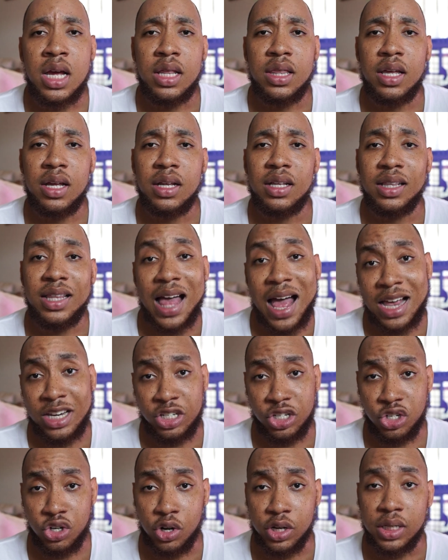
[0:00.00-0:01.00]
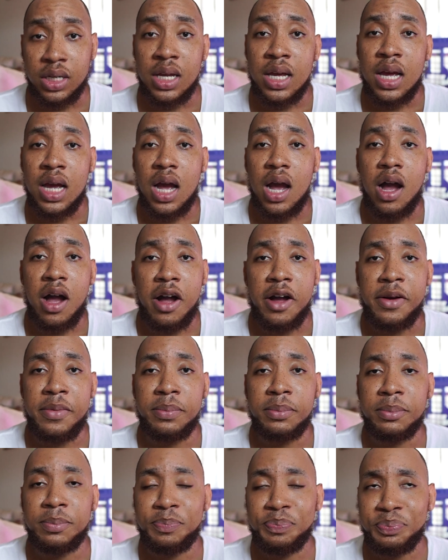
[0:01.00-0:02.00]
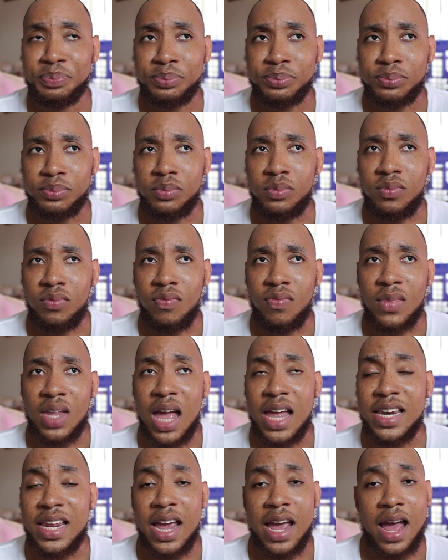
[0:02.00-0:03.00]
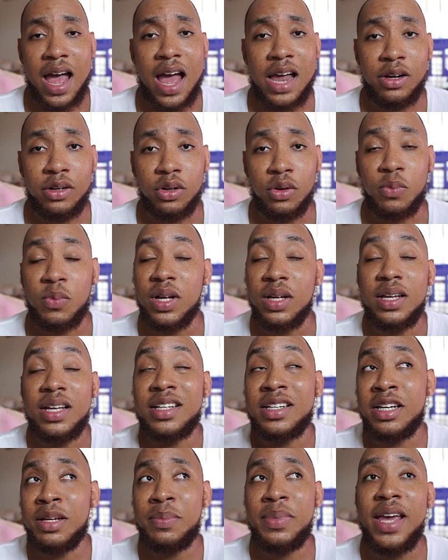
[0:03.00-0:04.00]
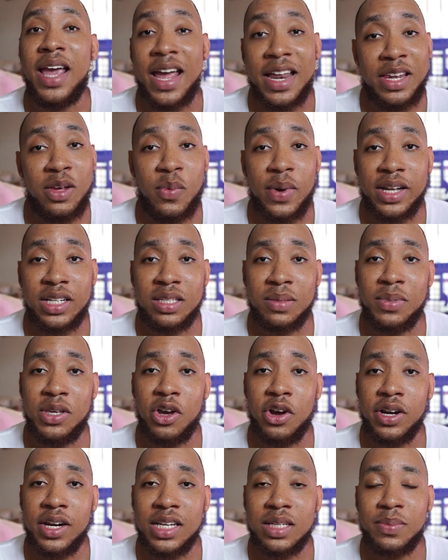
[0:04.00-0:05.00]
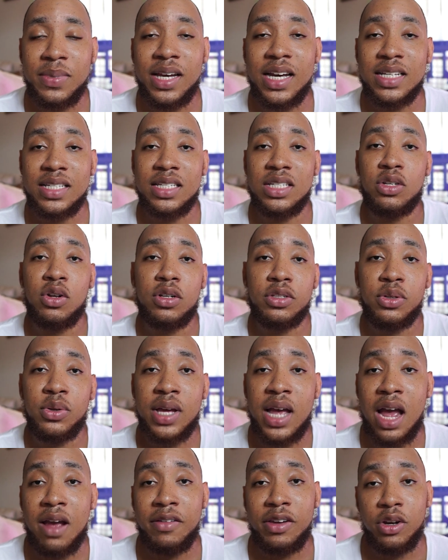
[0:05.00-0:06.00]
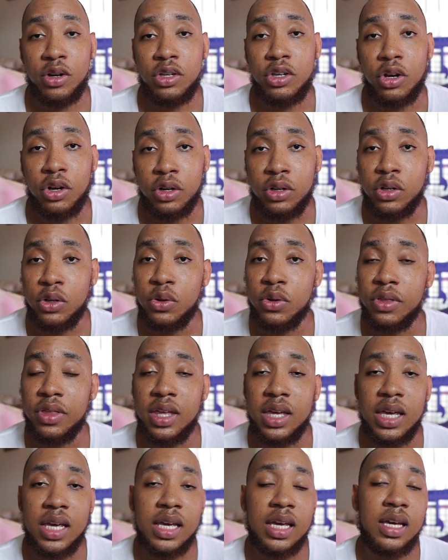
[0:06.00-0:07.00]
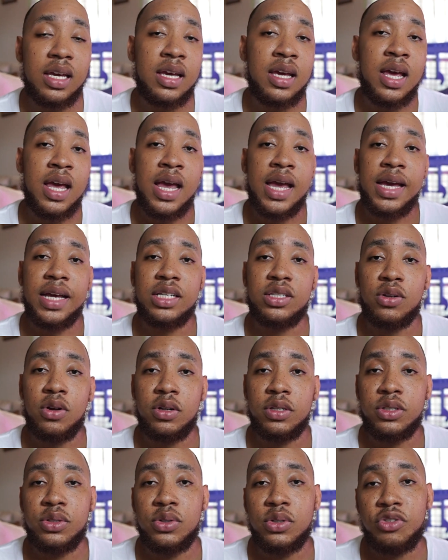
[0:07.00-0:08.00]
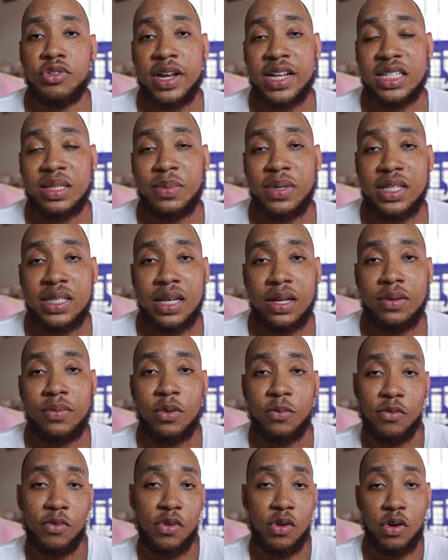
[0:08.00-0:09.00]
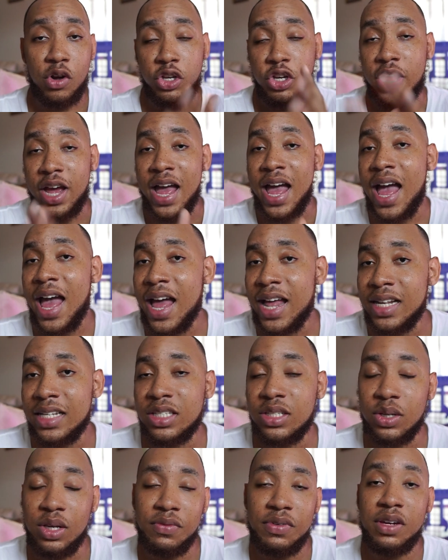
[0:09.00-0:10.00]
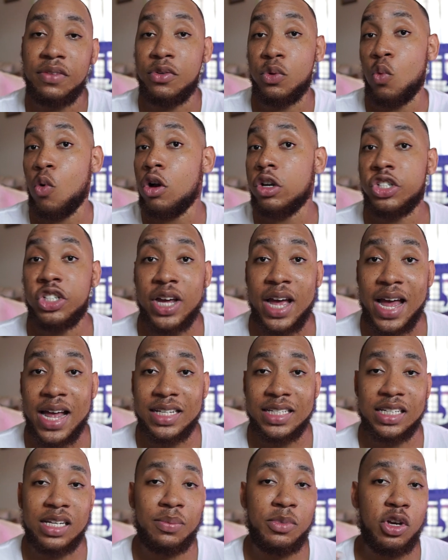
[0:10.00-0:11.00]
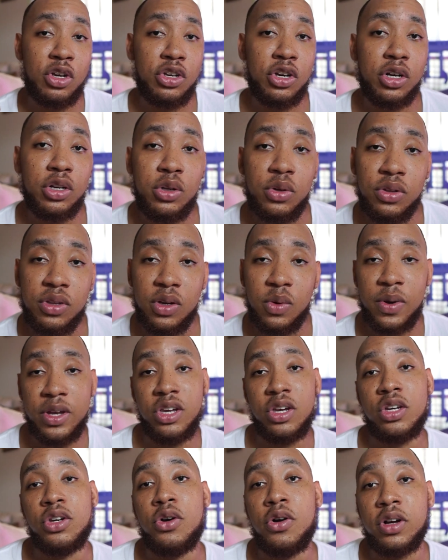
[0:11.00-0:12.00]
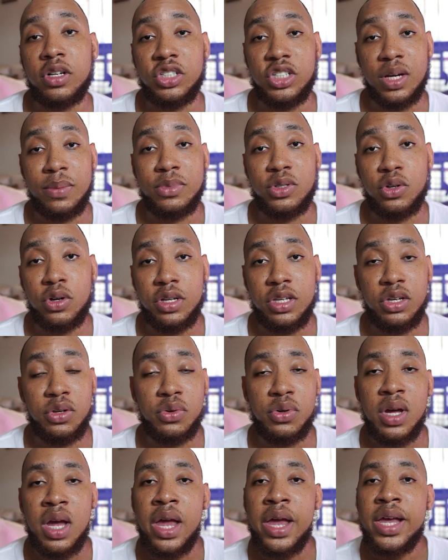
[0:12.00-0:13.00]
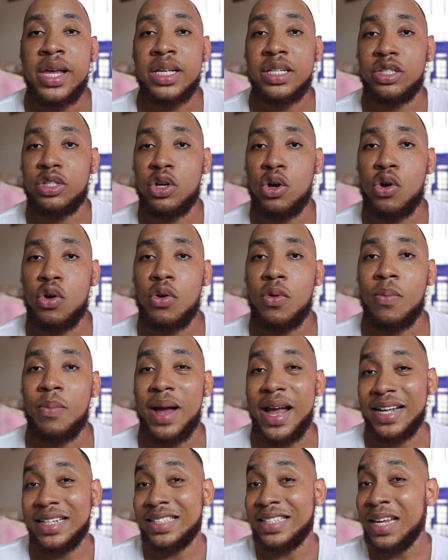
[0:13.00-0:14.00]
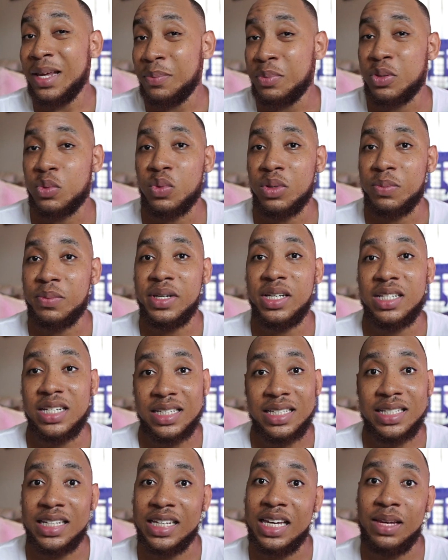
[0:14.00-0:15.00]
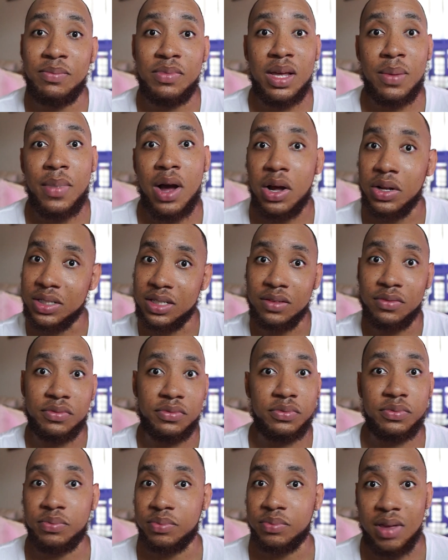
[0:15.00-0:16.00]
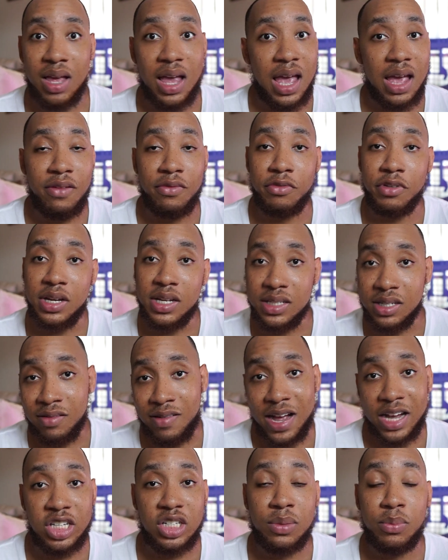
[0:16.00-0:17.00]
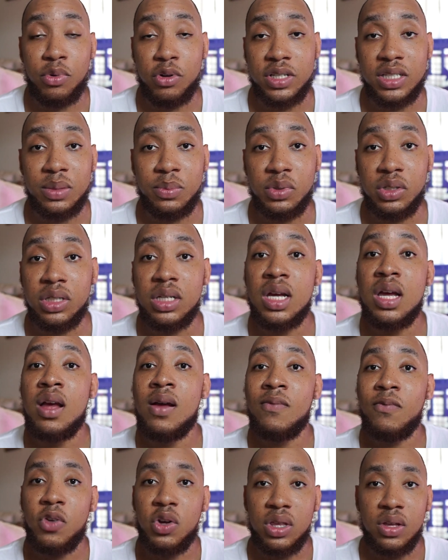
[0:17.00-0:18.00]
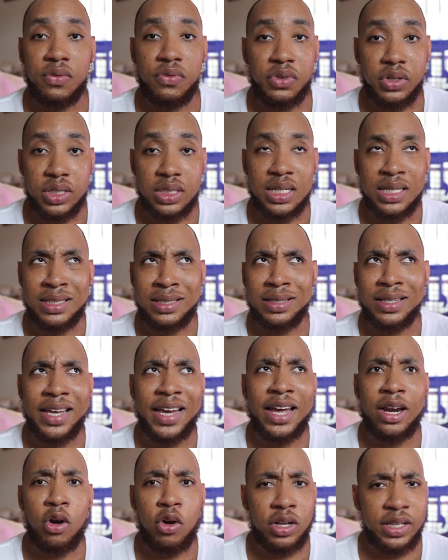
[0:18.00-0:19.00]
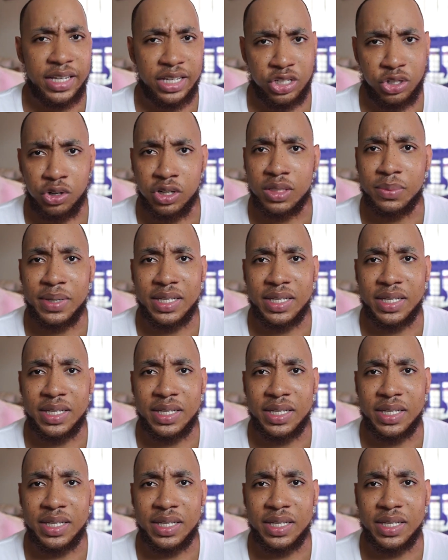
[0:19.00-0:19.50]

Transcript: the last shot. And yeah, I don't know. But it could be anywhere, to be honest, because it's also carried on your clothing. It's also transmitted on your hands. So even if you wash your hands, it could be on your clothing when your dog jumps on you. So my tips would be just to keep them out of every interaction possible for the first, until they get all their shots,